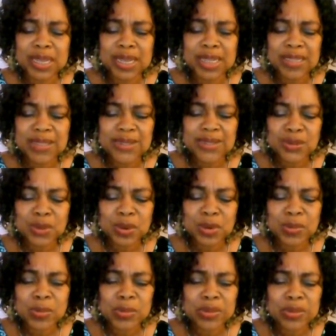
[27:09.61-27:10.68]
that
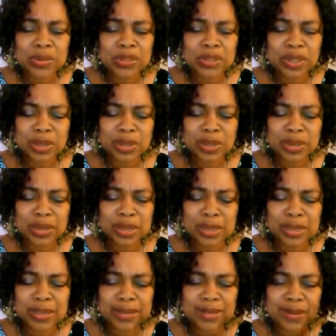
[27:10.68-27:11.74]

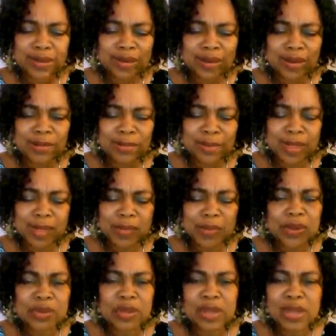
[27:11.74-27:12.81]
the sun up there
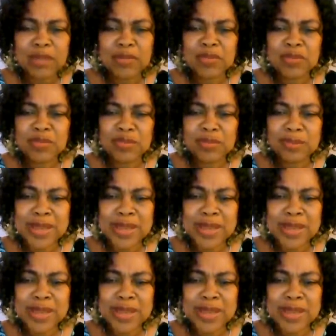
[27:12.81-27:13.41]
will not harm us